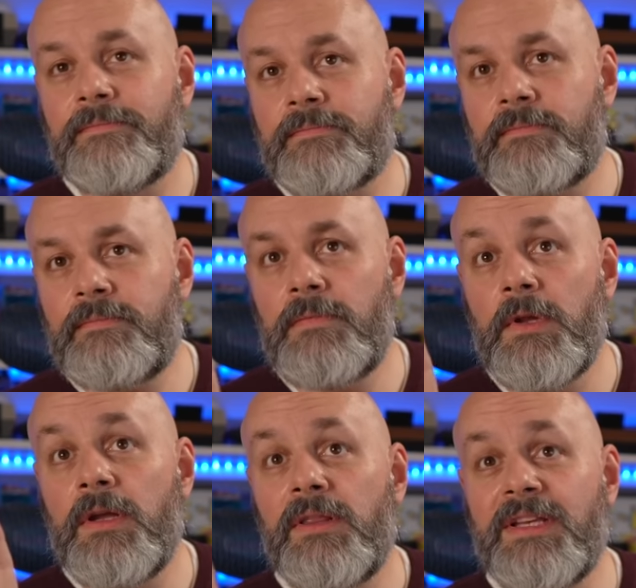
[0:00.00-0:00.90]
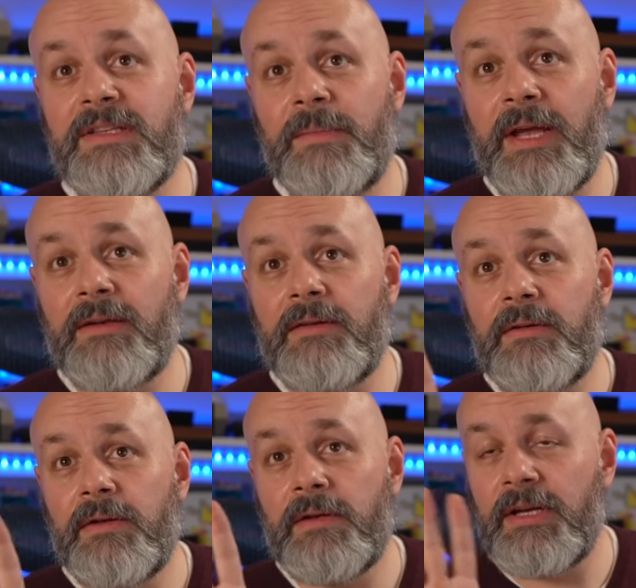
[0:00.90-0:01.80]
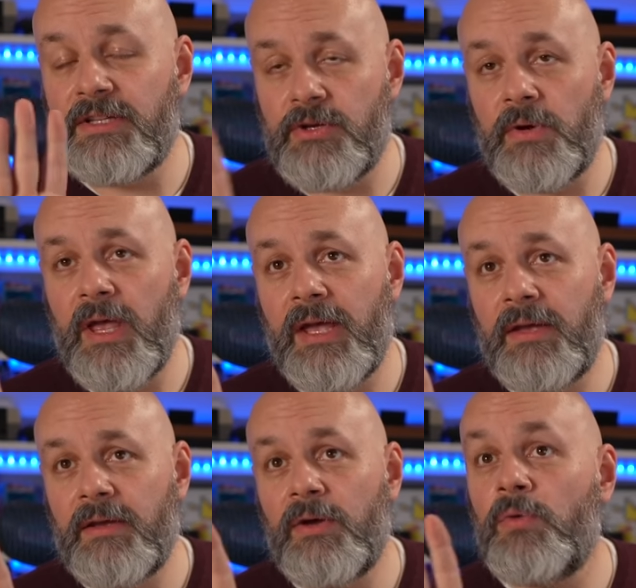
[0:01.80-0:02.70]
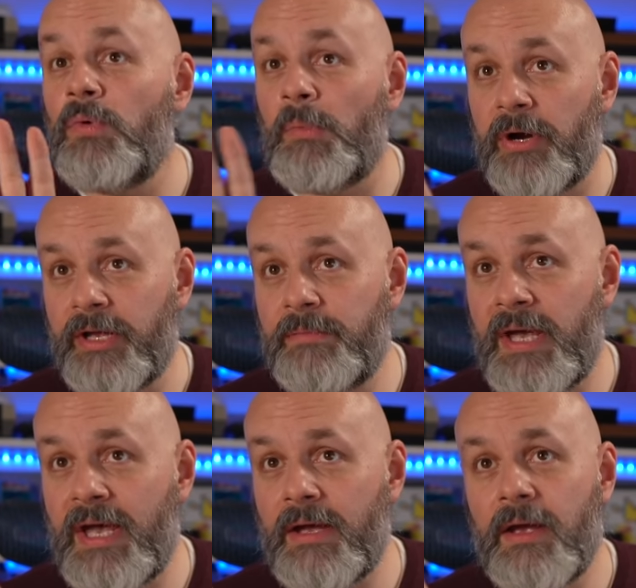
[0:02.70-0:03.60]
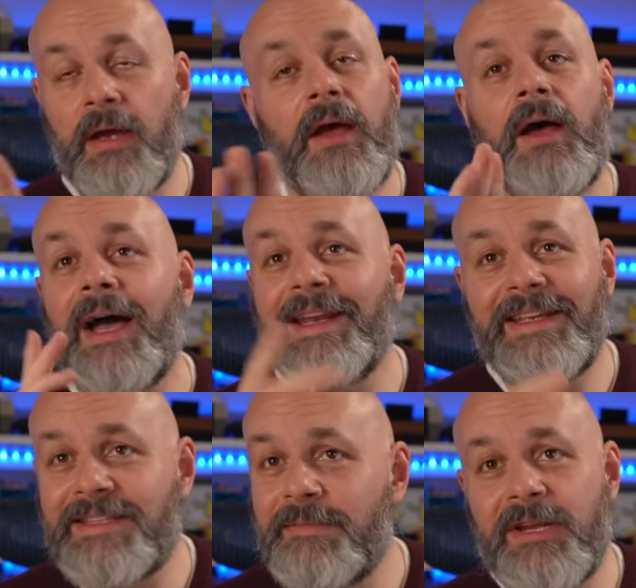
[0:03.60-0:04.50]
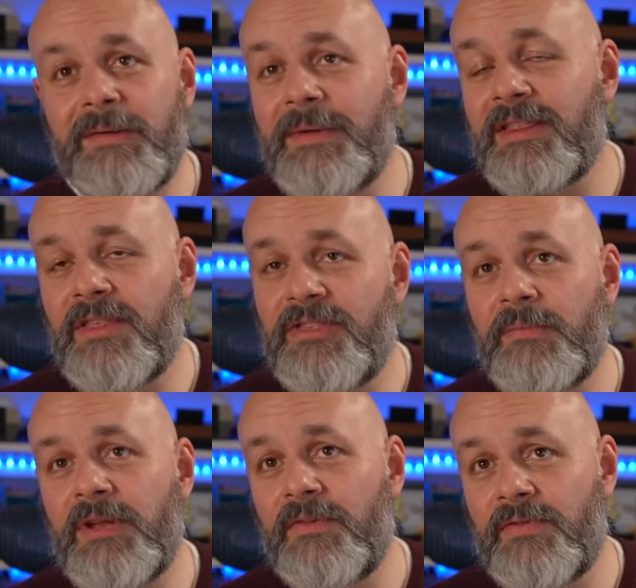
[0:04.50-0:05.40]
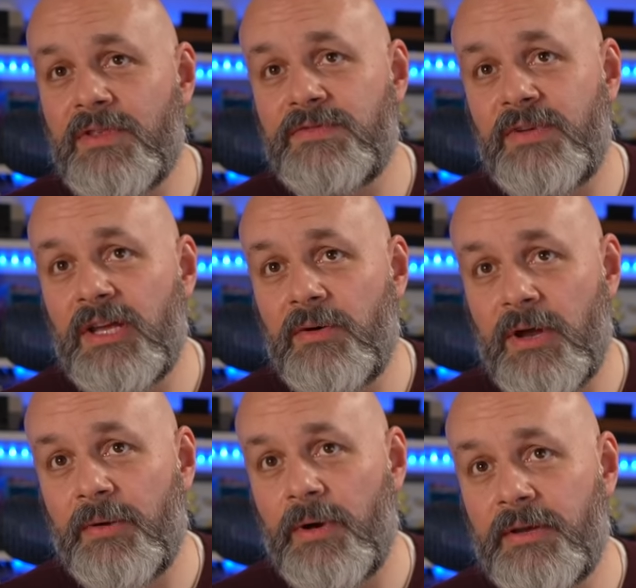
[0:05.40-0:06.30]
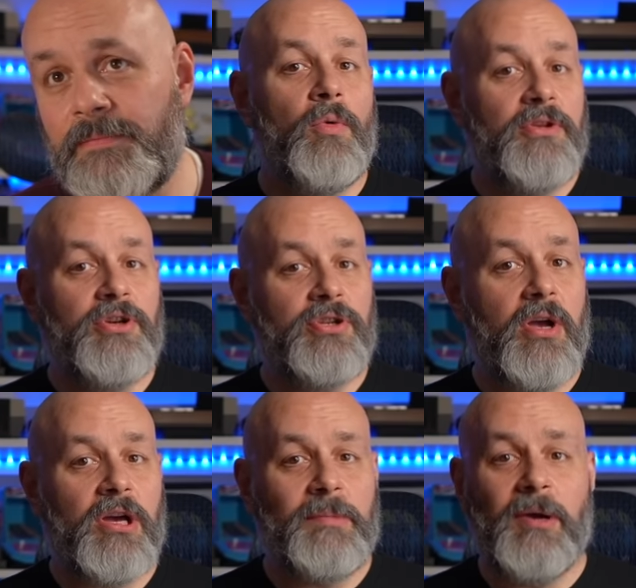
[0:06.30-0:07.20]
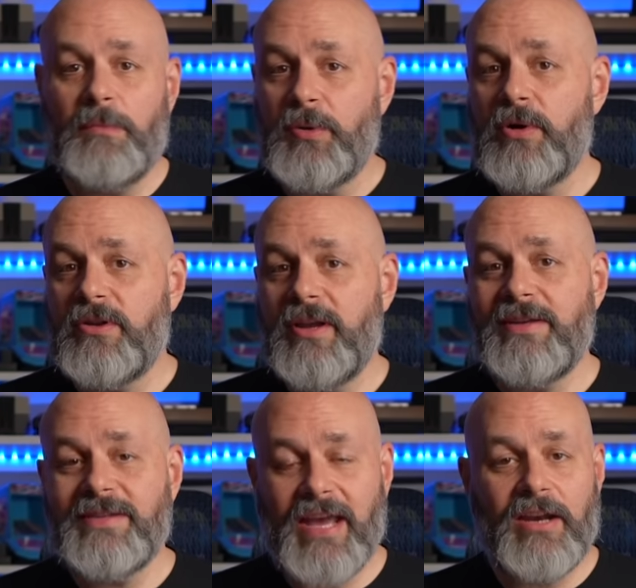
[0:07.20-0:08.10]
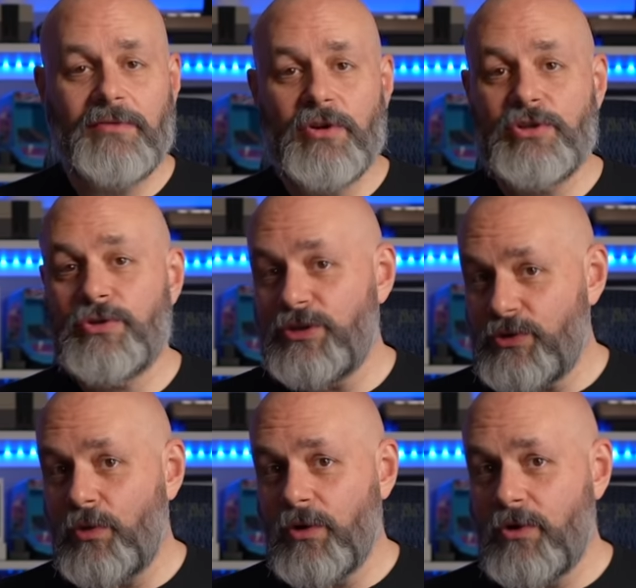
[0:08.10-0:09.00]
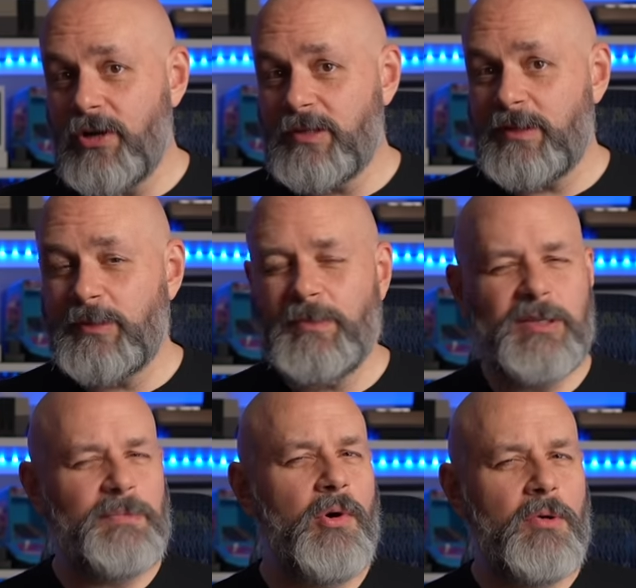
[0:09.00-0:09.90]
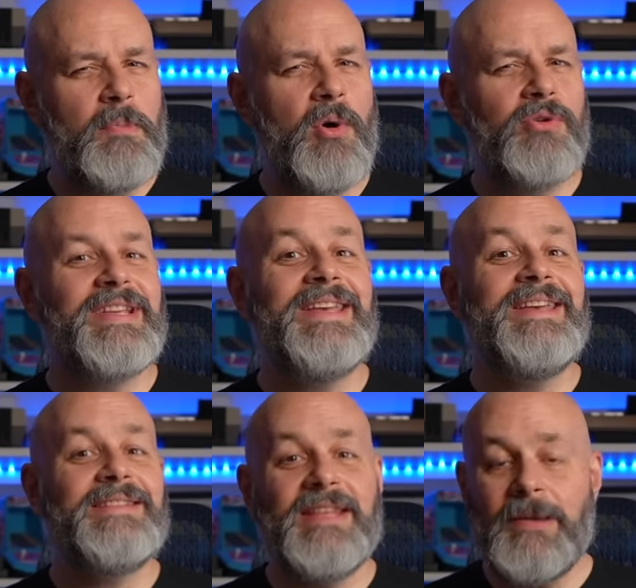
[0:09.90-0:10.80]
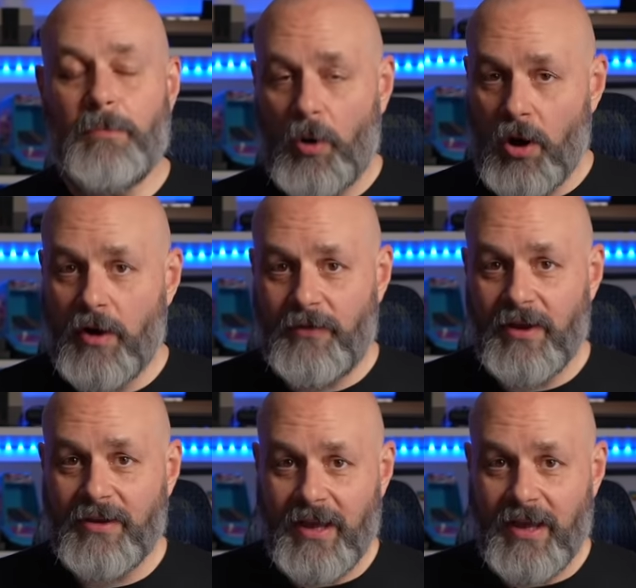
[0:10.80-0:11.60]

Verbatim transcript: do with him? Listen, man. It's okay. We'll bring him back. I need somebody to make the thumbnail for this video anyway. Whether you're talking about birthdays, anniversaries, or Christmas, Bespoke Post is the perfect